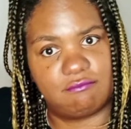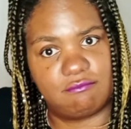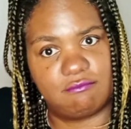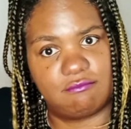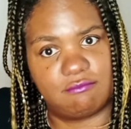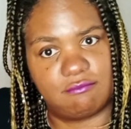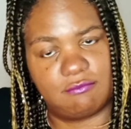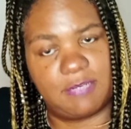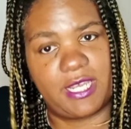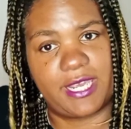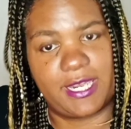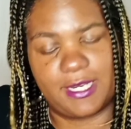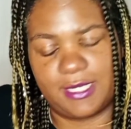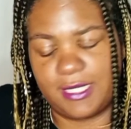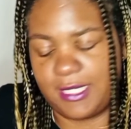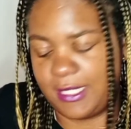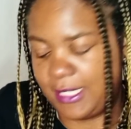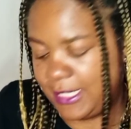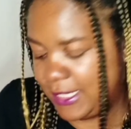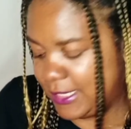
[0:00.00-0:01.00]
Lady
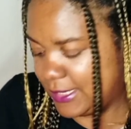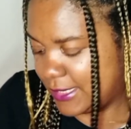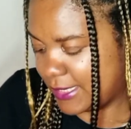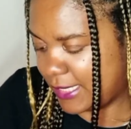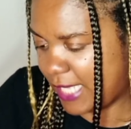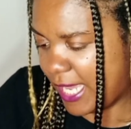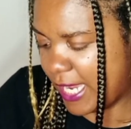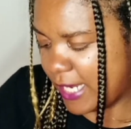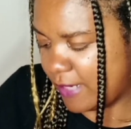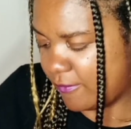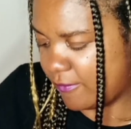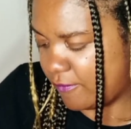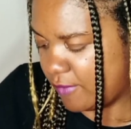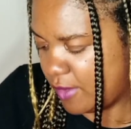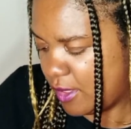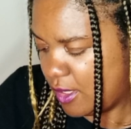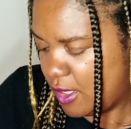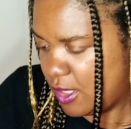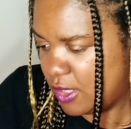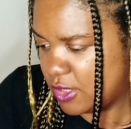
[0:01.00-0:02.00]
Lee's life.
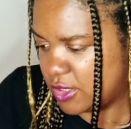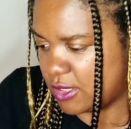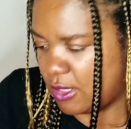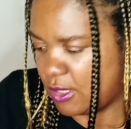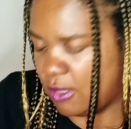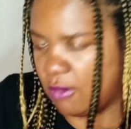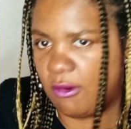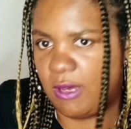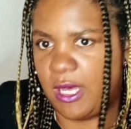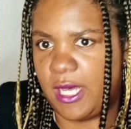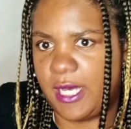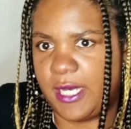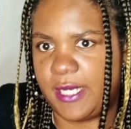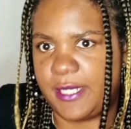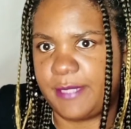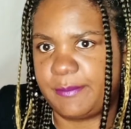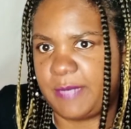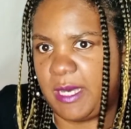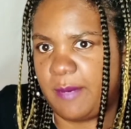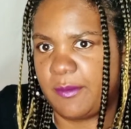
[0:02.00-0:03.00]
So
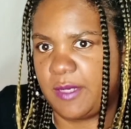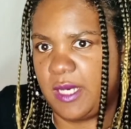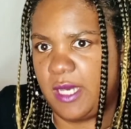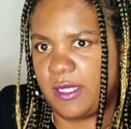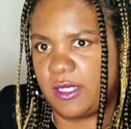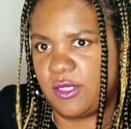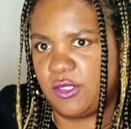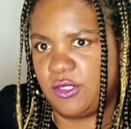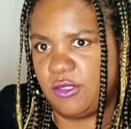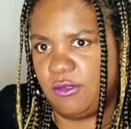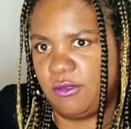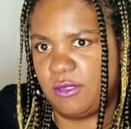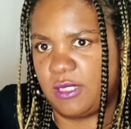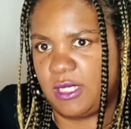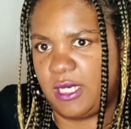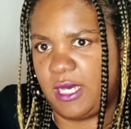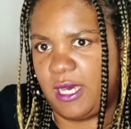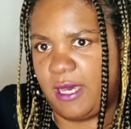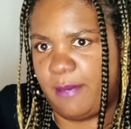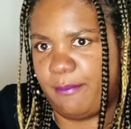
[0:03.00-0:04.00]
I'm gonna do the
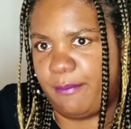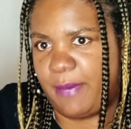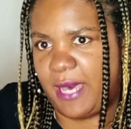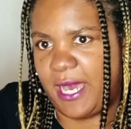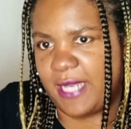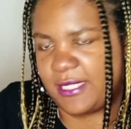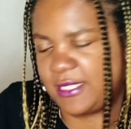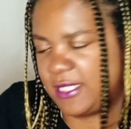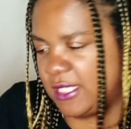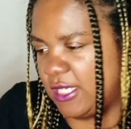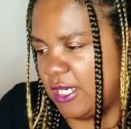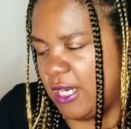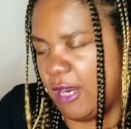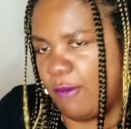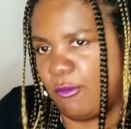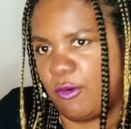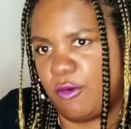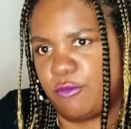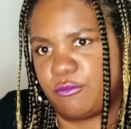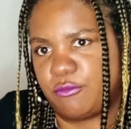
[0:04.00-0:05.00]
unboxing here. I
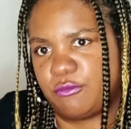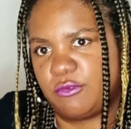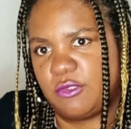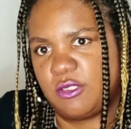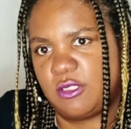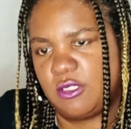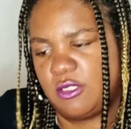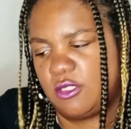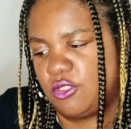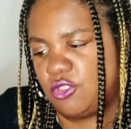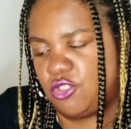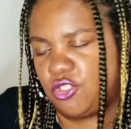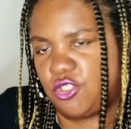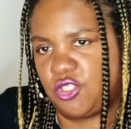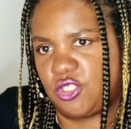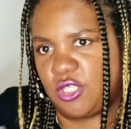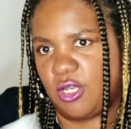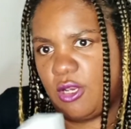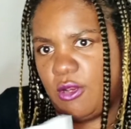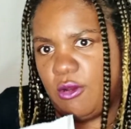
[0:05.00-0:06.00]
won't
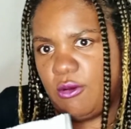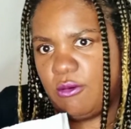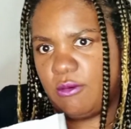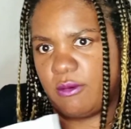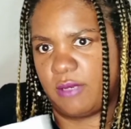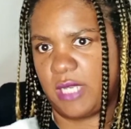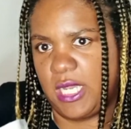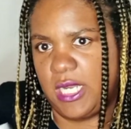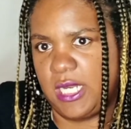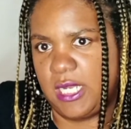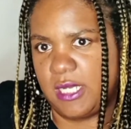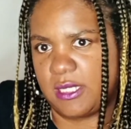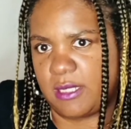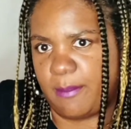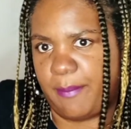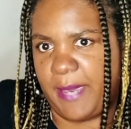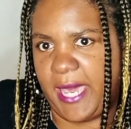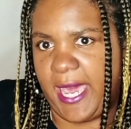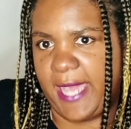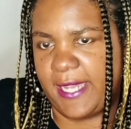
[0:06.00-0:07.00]
show any of the
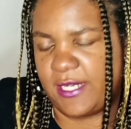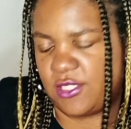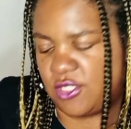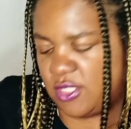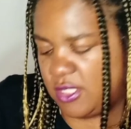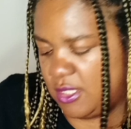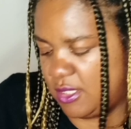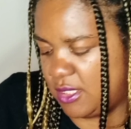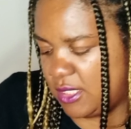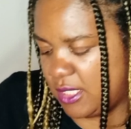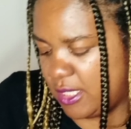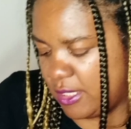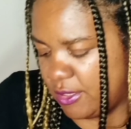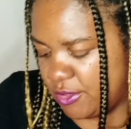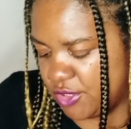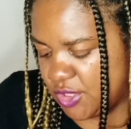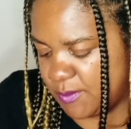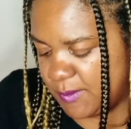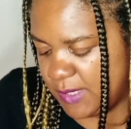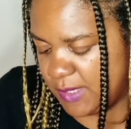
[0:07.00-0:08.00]
package
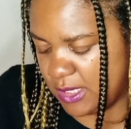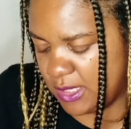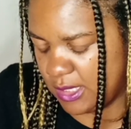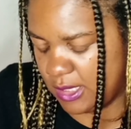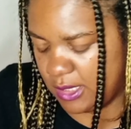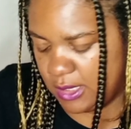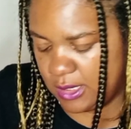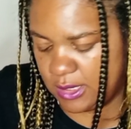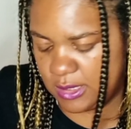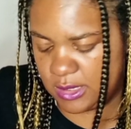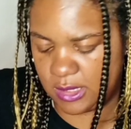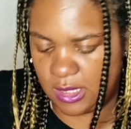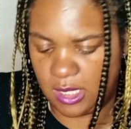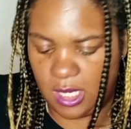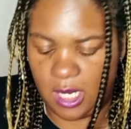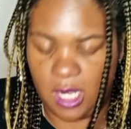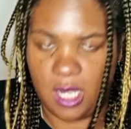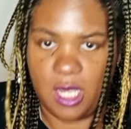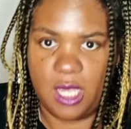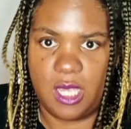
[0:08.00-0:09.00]
details because
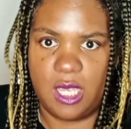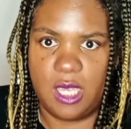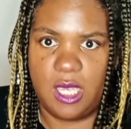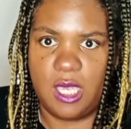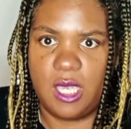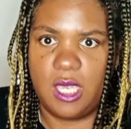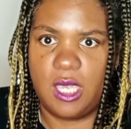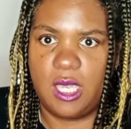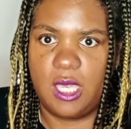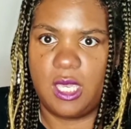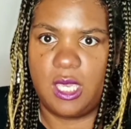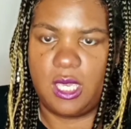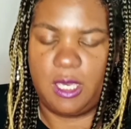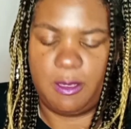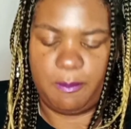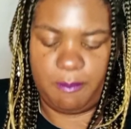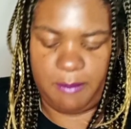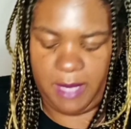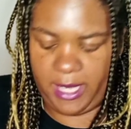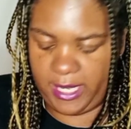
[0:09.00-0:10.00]

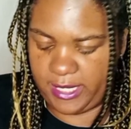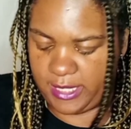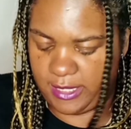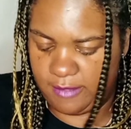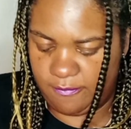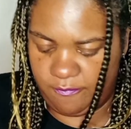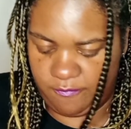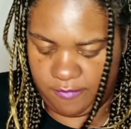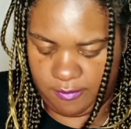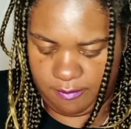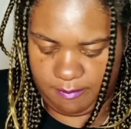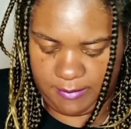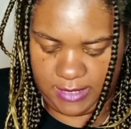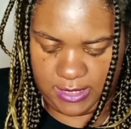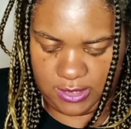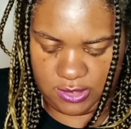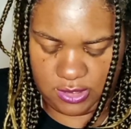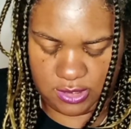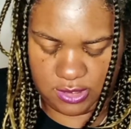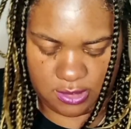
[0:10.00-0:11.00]
my
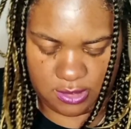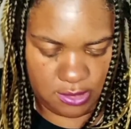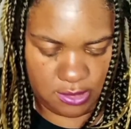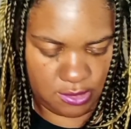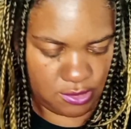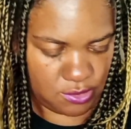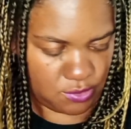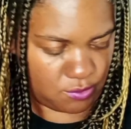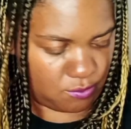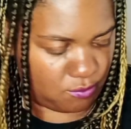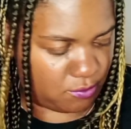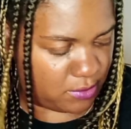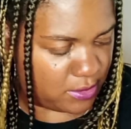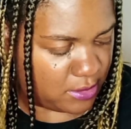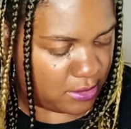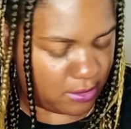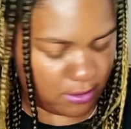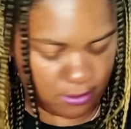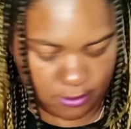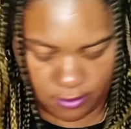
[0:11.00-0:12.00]
information is on
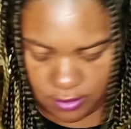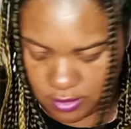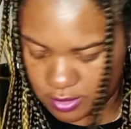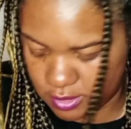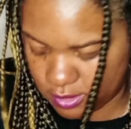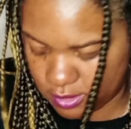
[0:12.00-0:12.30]
here. So